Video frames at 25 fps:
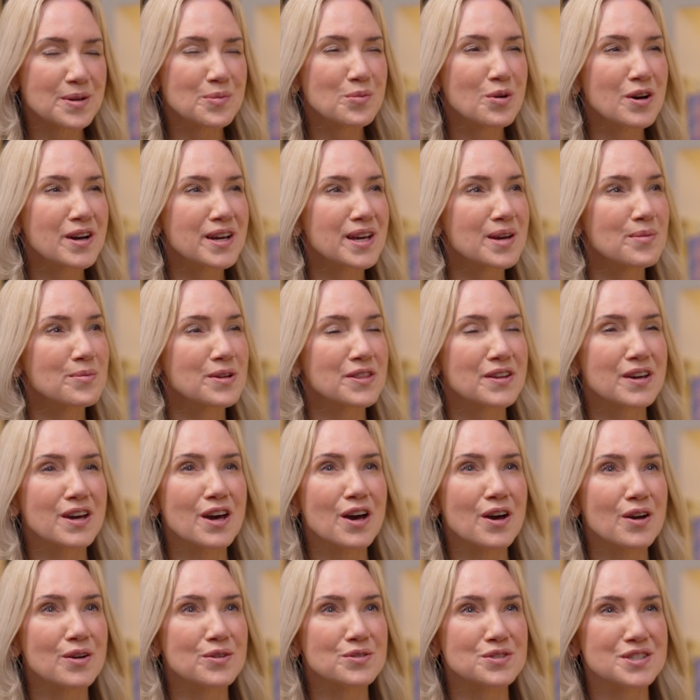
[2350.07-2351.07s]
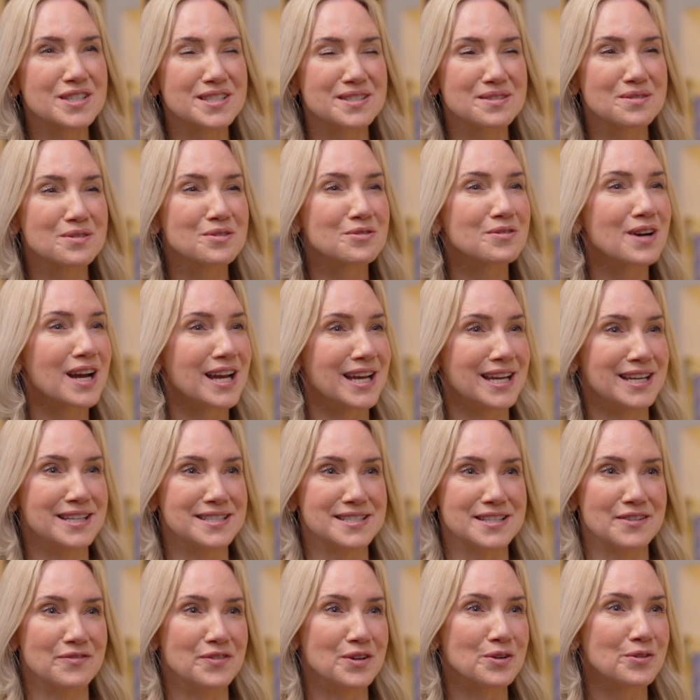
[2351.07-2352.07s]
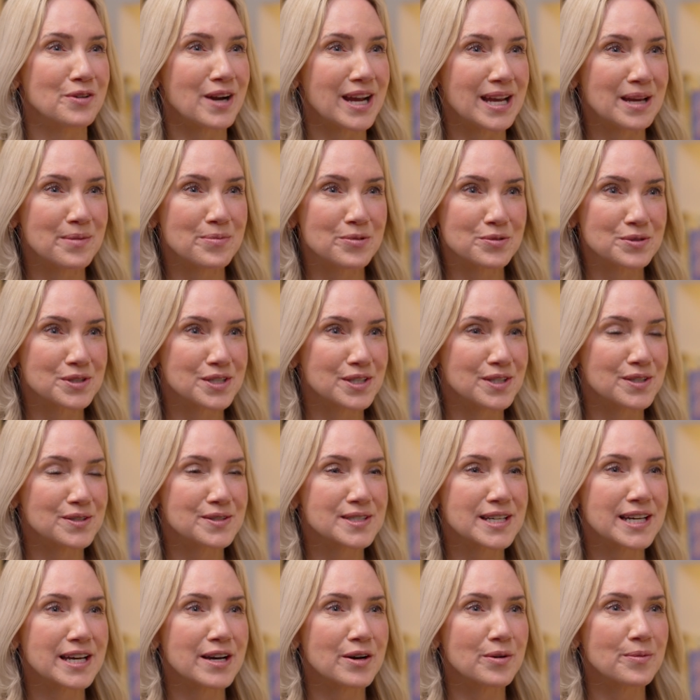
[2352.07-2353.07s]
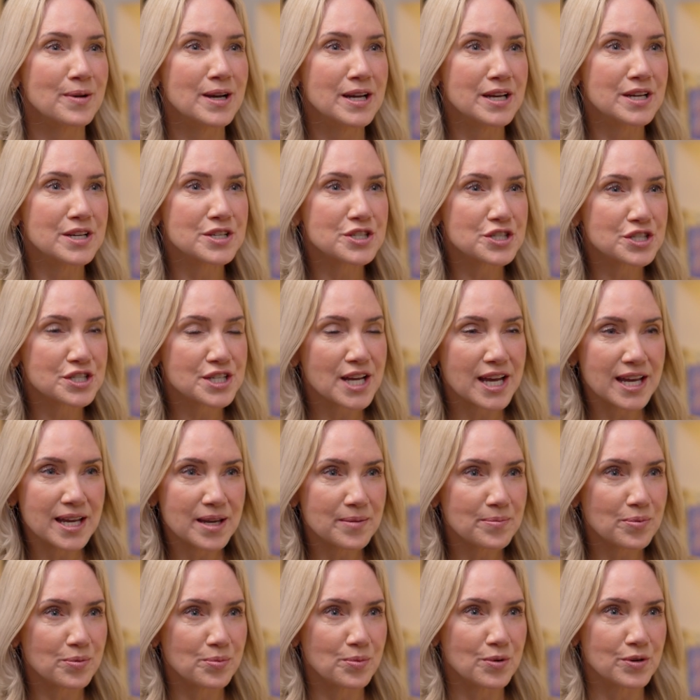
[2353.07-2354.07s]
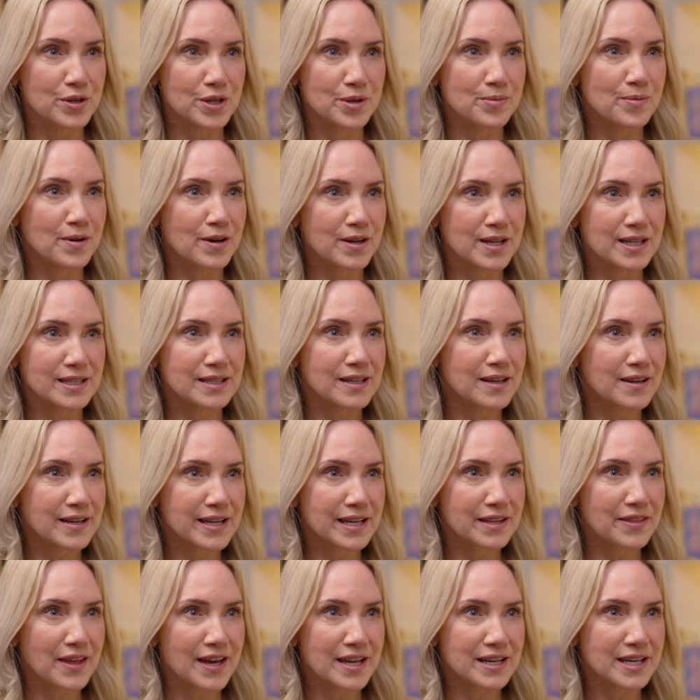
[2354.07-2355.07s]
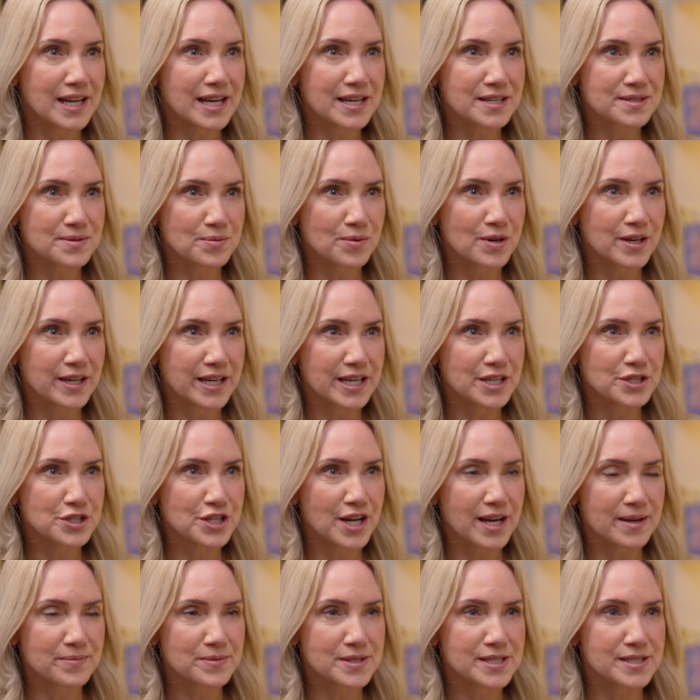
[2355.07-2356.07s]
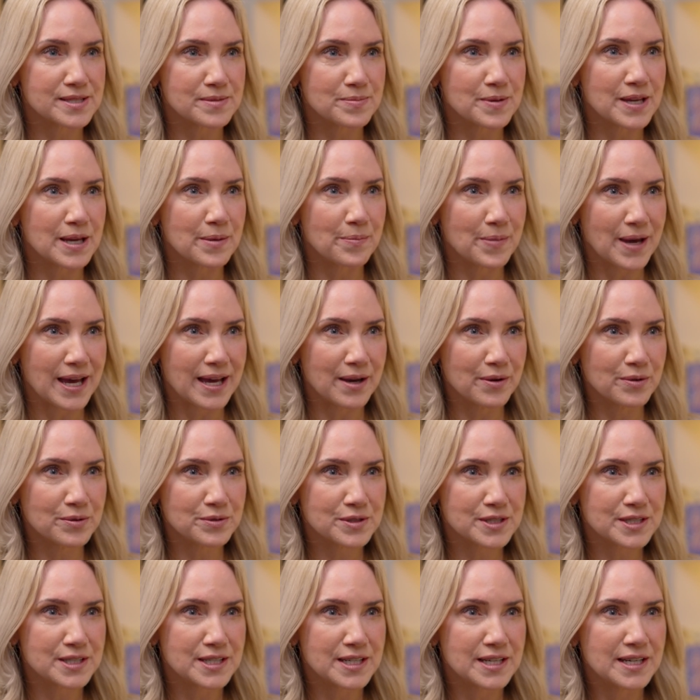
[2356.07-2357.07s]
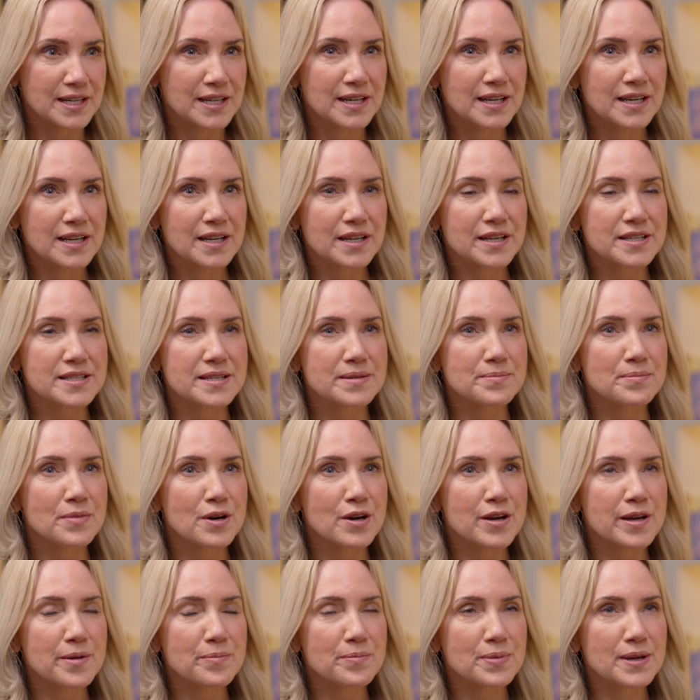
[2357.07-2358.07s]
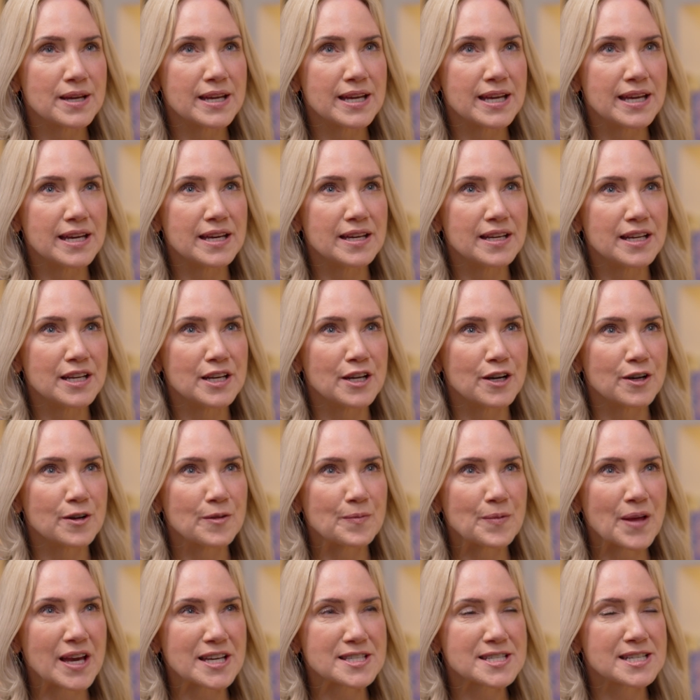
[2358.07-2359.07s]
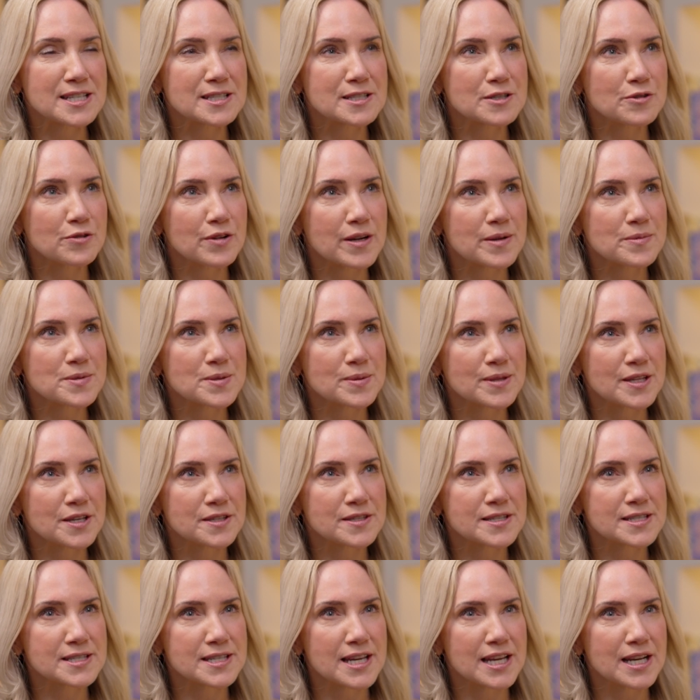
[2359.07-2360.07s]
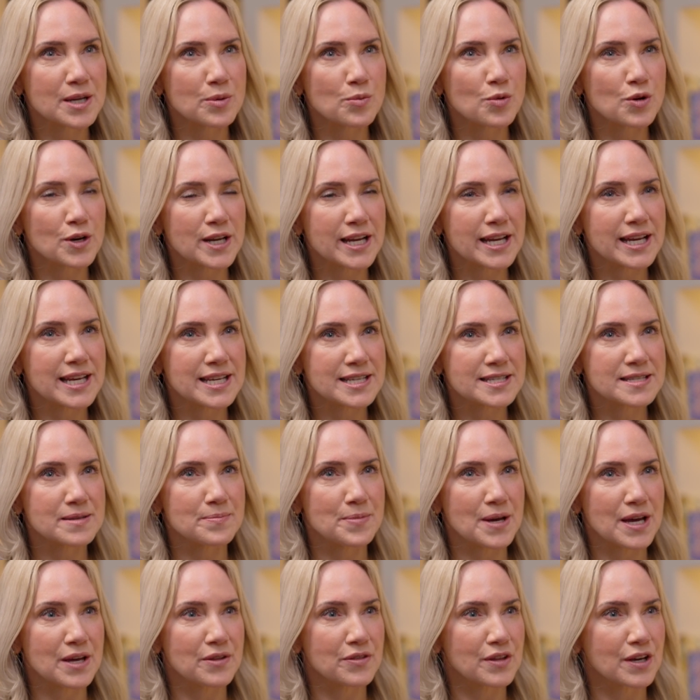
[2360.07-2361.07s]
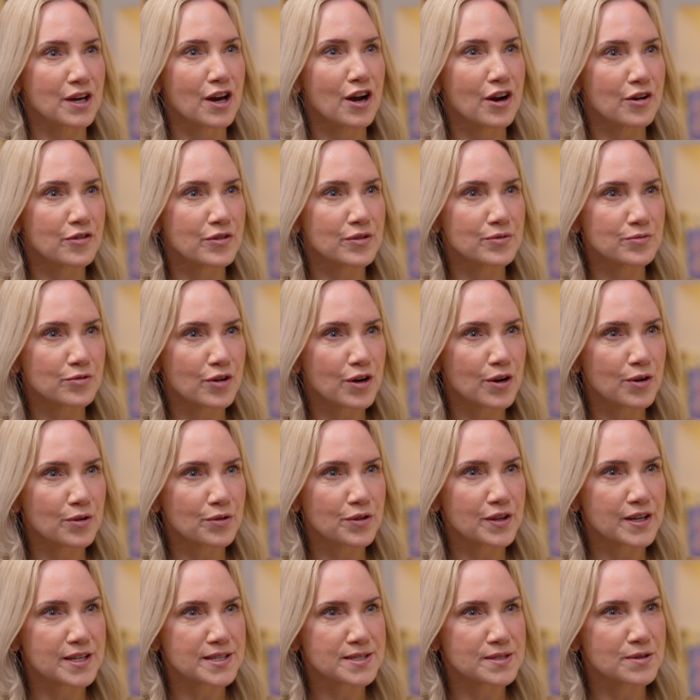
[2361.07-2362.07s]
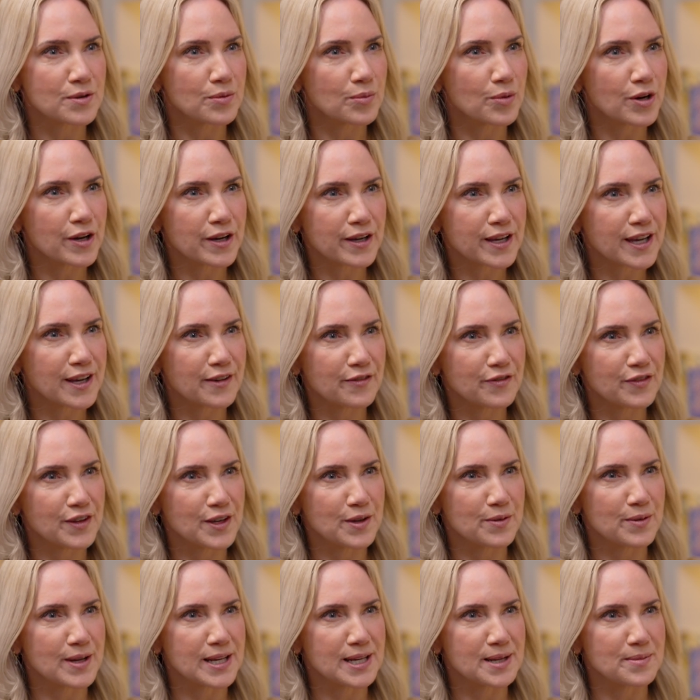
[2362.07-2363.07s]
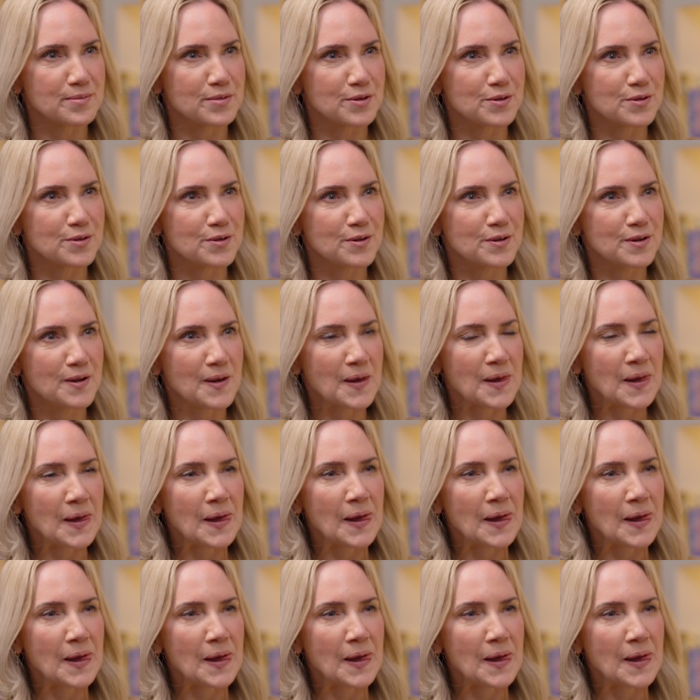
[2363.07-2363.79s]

I mean, working with a coach is great if you're able to help shape what you might like that next working chapter to be about, because it might be, getting to grips with understanding what it is about the current role that is not working for you anymore.